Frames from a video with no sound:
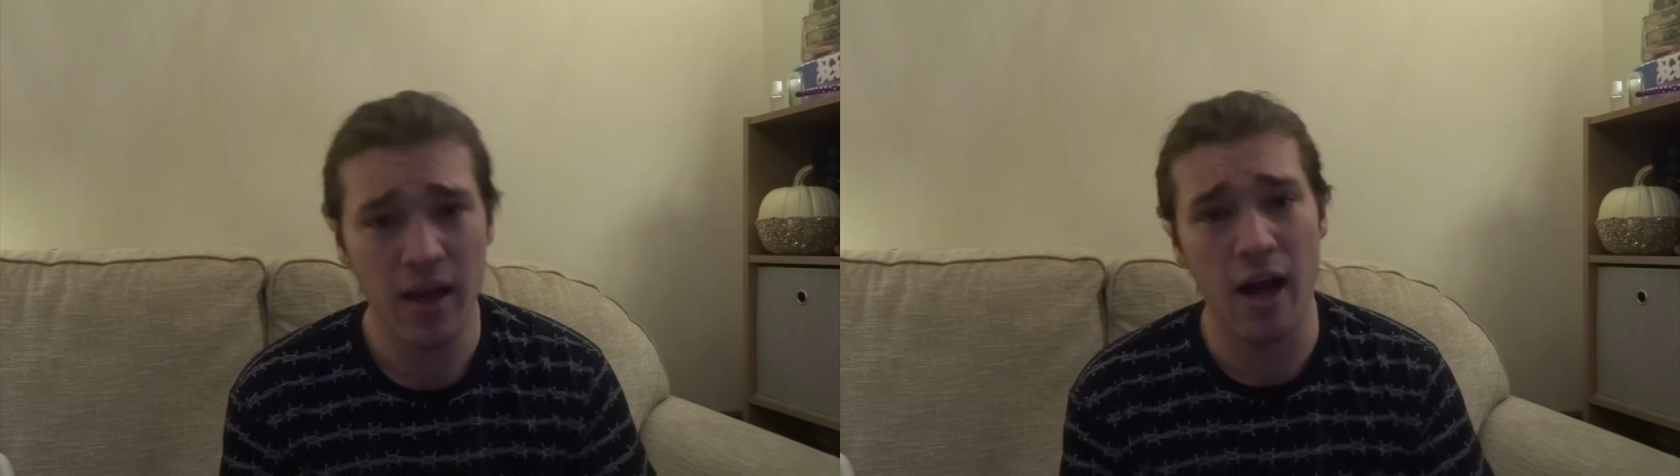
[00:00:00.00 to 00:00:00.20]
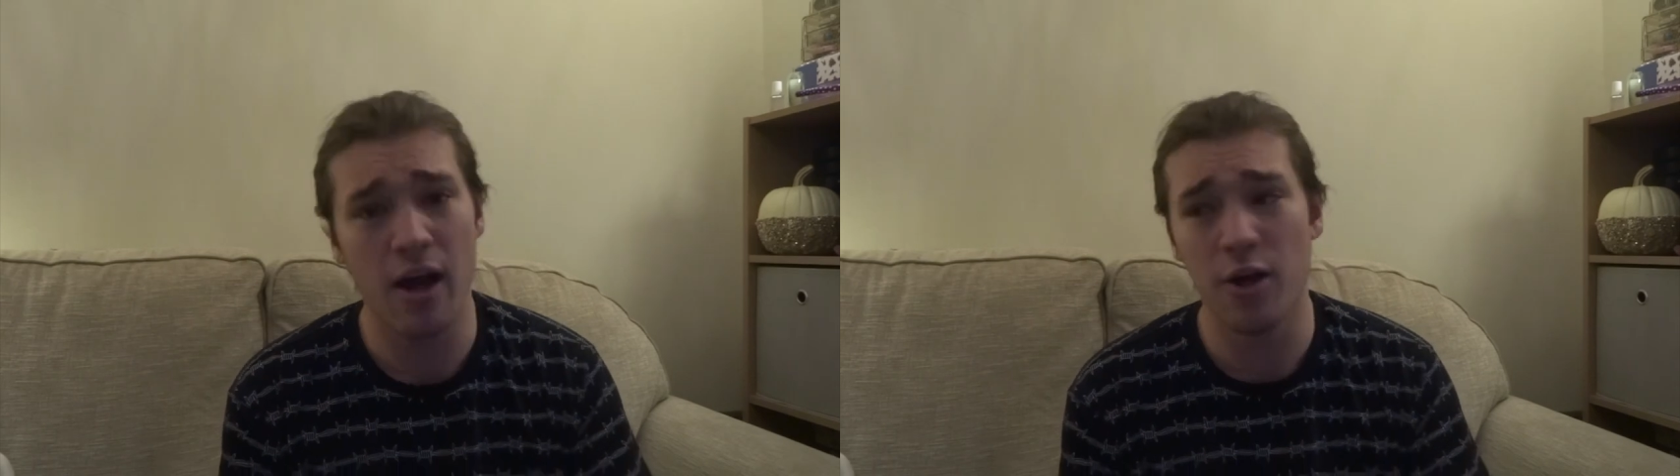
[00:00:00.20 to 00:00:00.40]

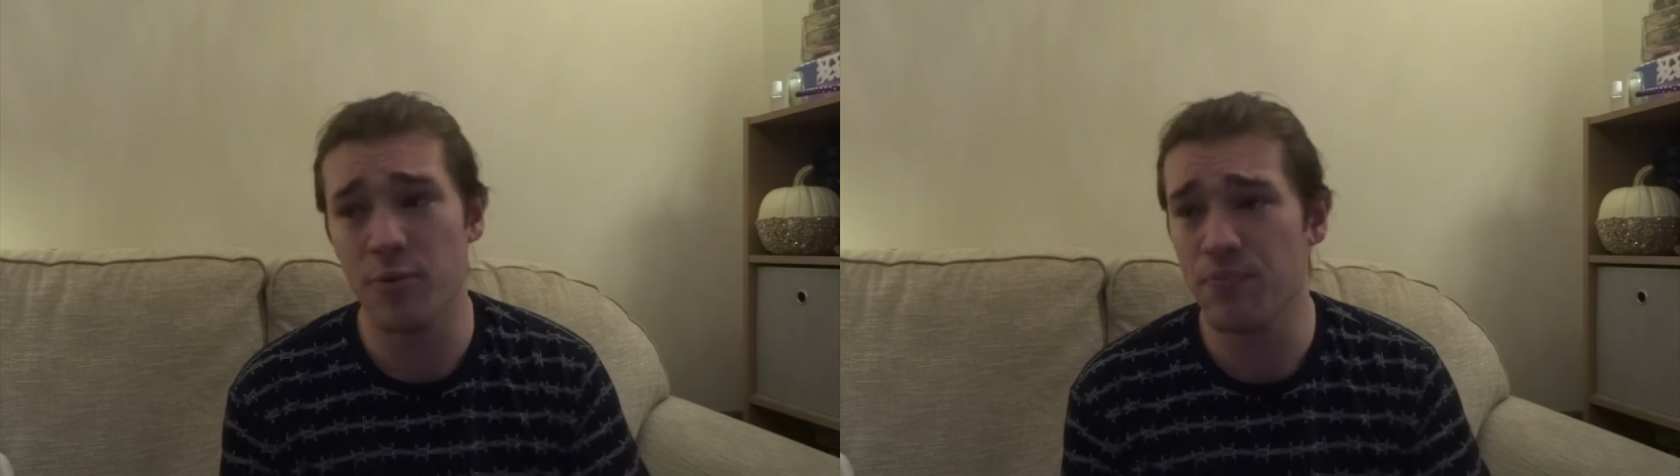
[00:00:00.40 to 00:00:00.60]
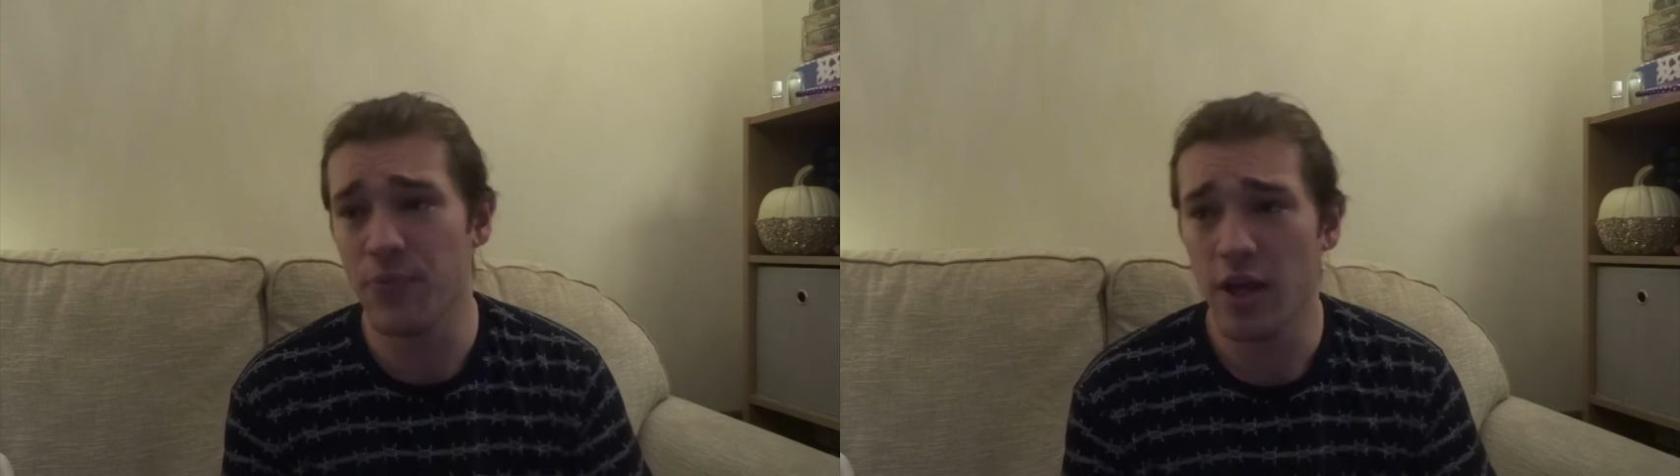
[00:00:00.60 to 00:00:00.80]

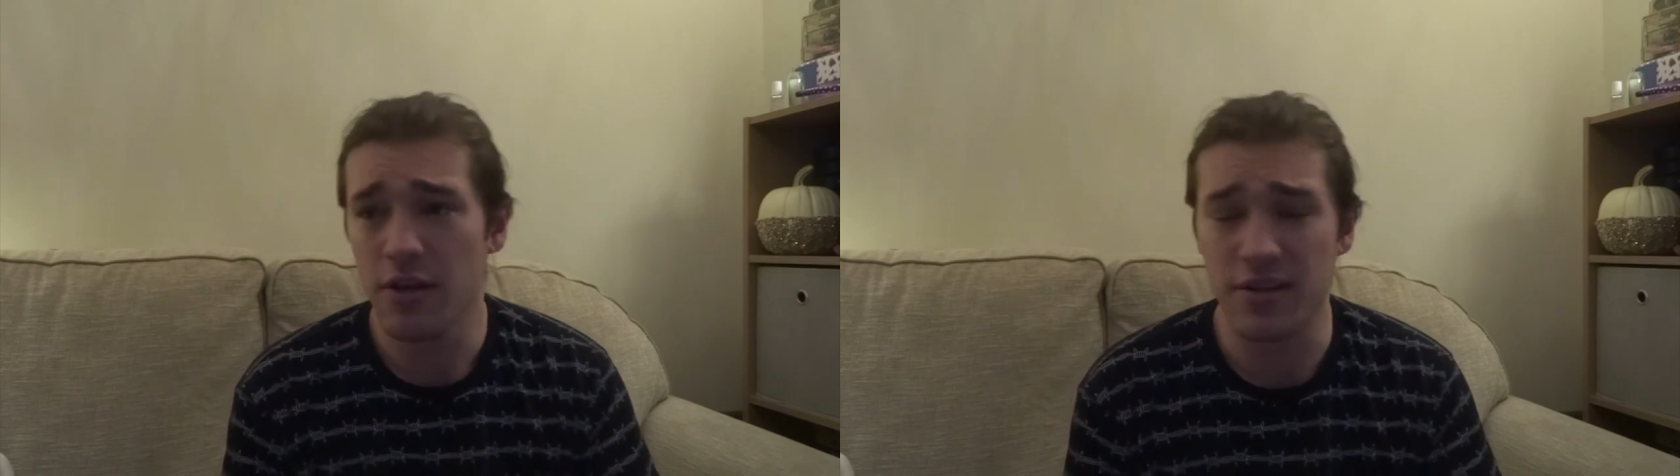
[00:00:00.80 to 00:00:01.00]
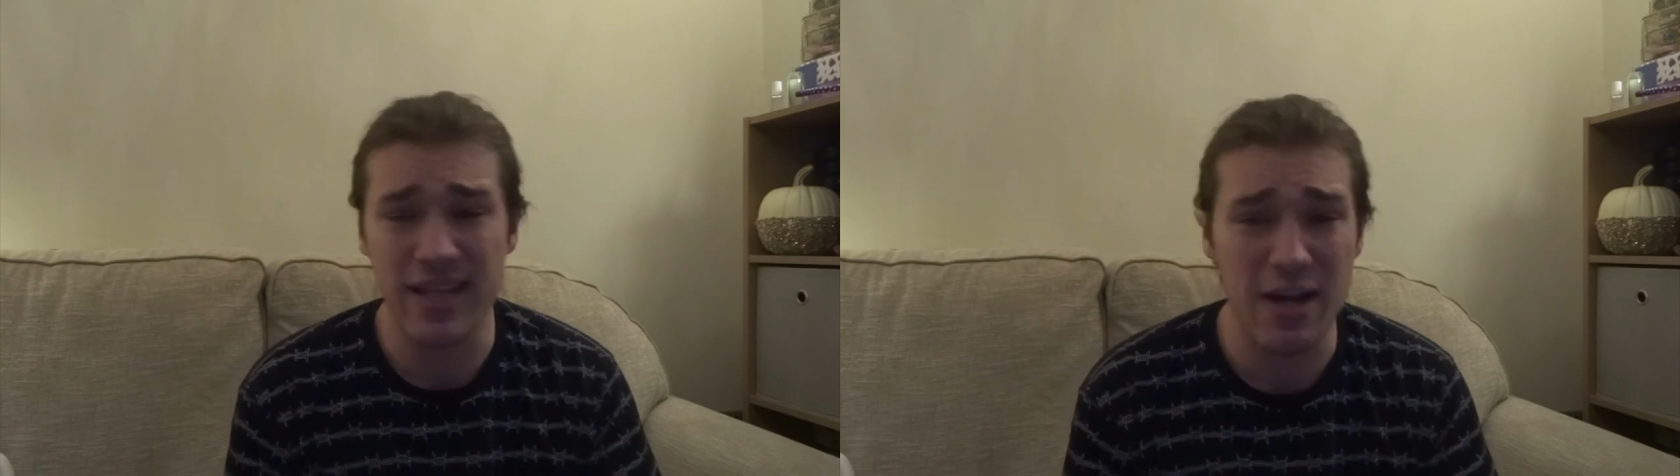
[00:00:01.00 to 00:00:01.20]

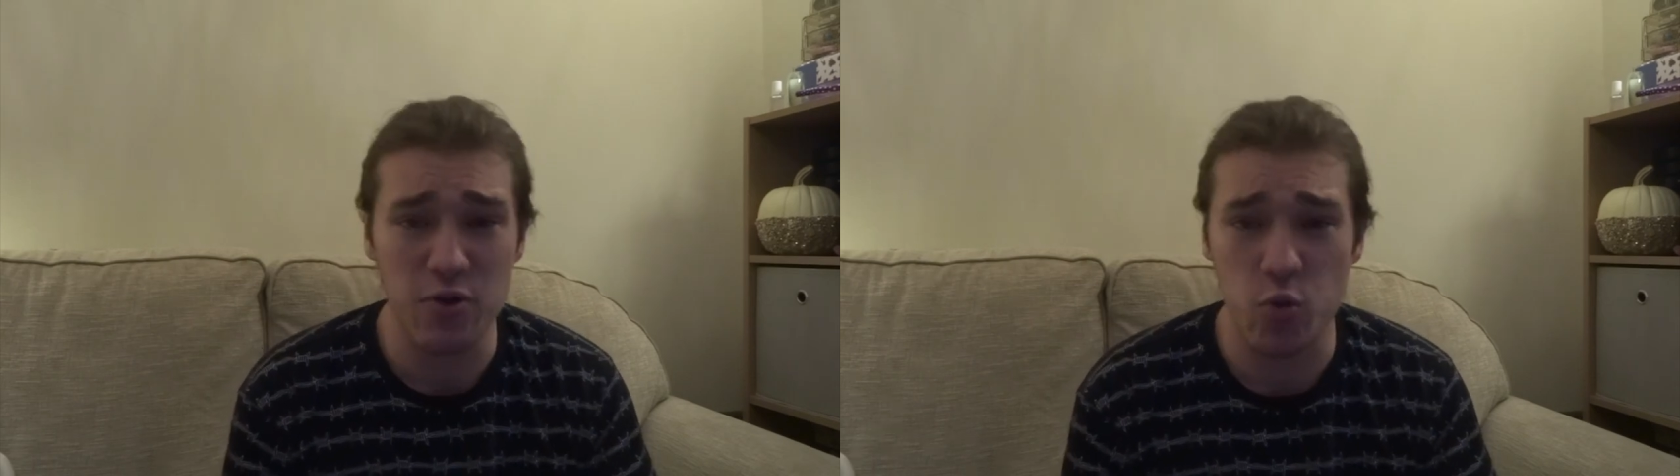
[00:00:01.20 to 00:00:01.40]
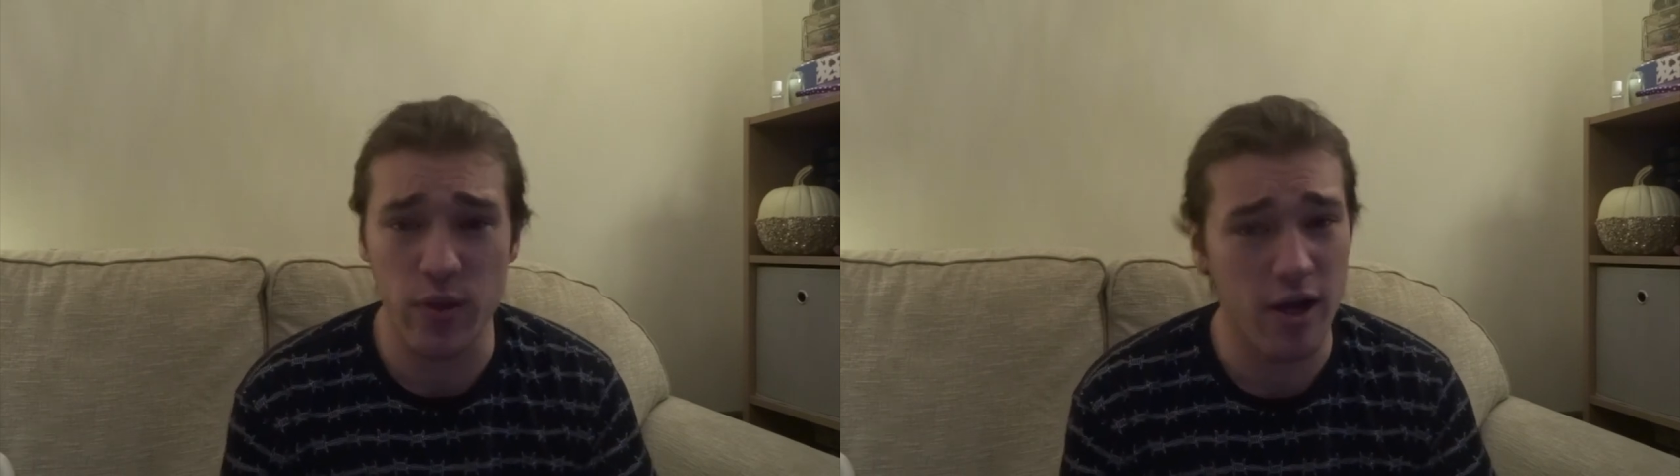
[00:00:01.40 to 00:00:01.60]
The
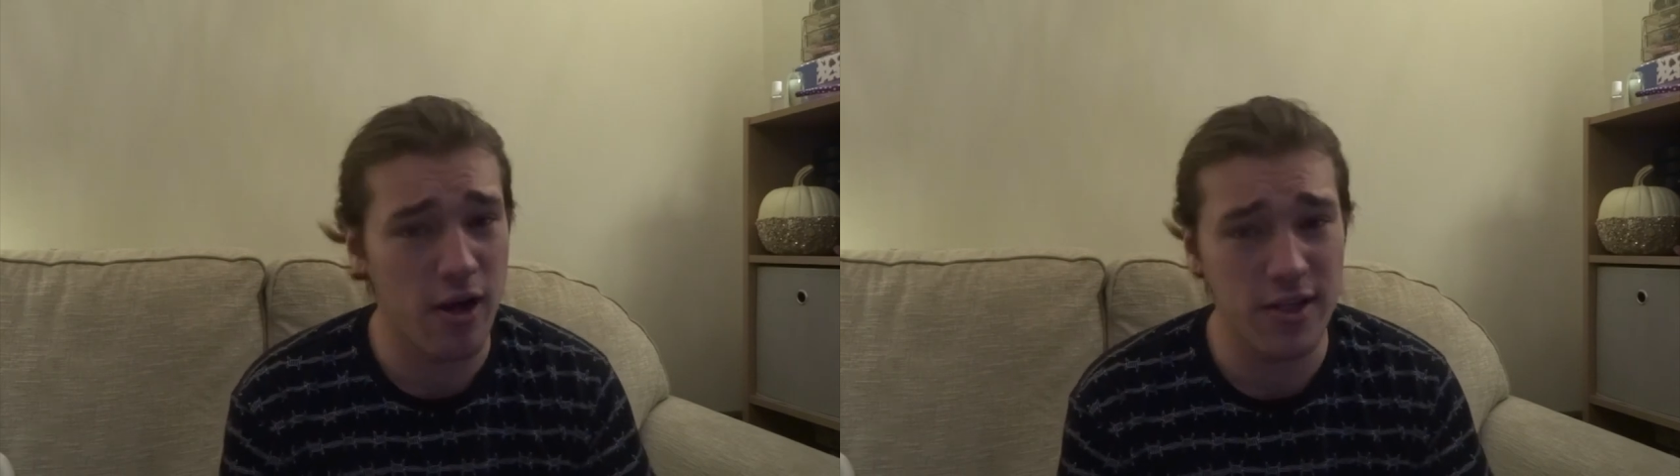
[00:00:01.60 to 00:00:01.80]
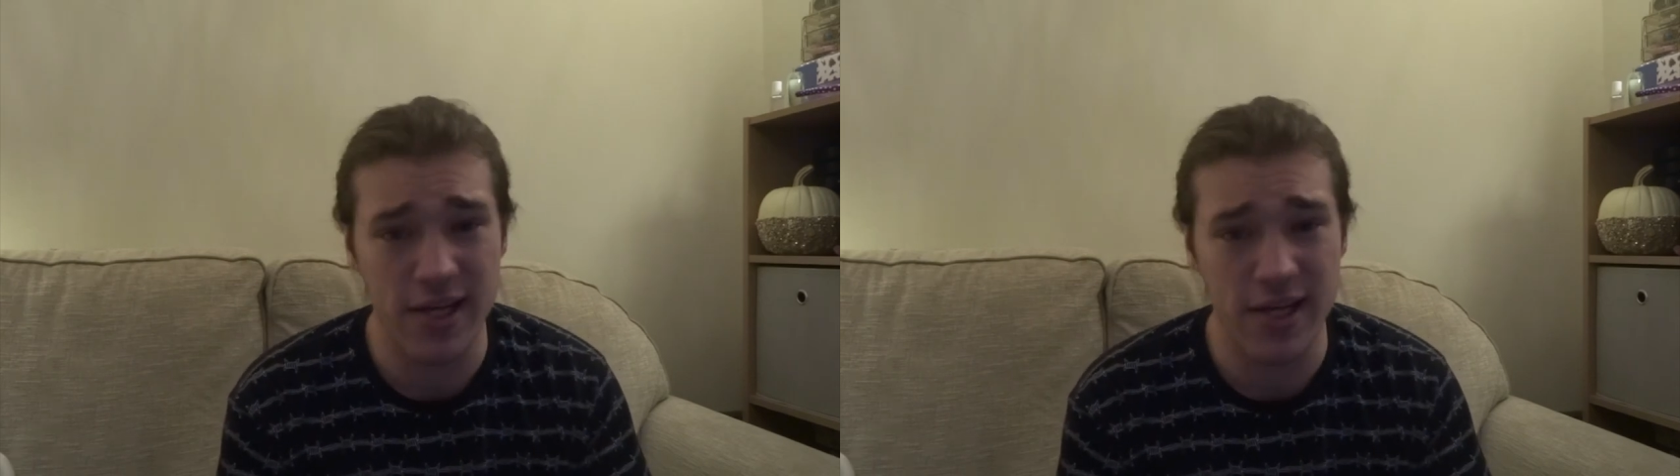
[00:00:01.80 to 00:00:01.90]
doubts with our